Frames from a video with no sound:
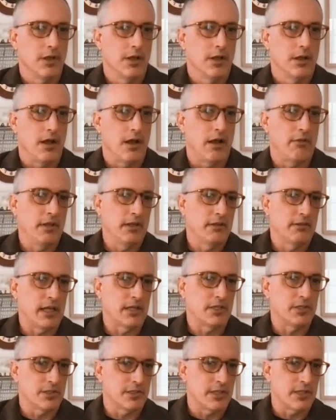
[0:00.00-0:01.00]
I think that's
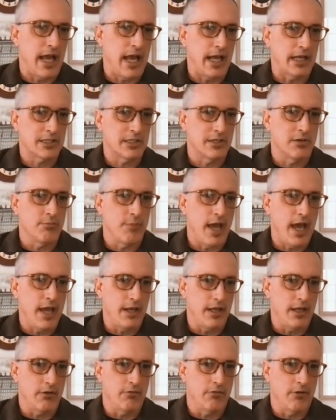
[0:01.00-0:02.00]
just
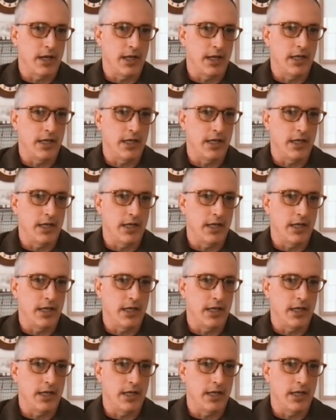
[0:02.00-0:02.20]
axiomatic, right?